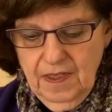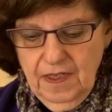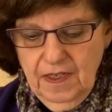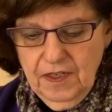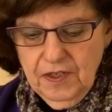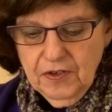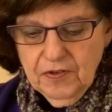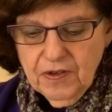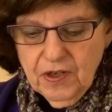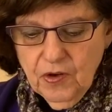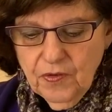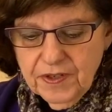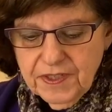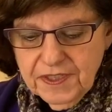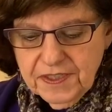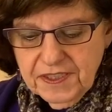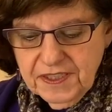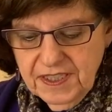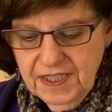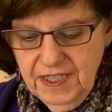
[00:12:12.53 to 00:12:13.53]
You're going to
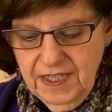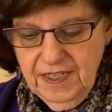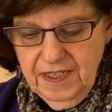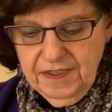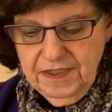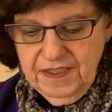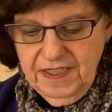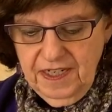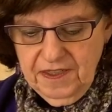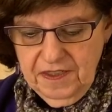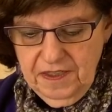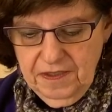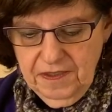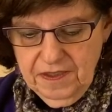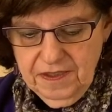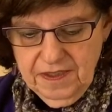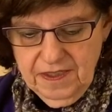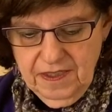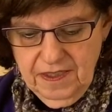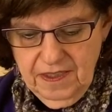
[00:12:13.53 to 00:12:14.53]
see a sentence.
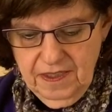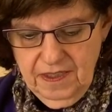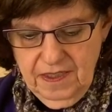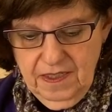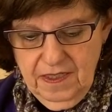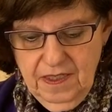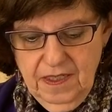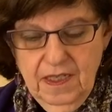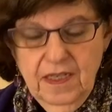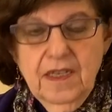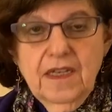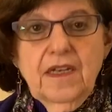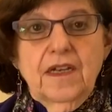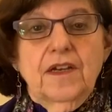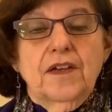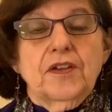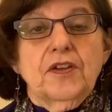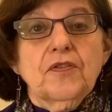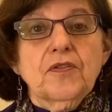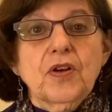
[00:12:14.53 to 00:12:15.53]
You're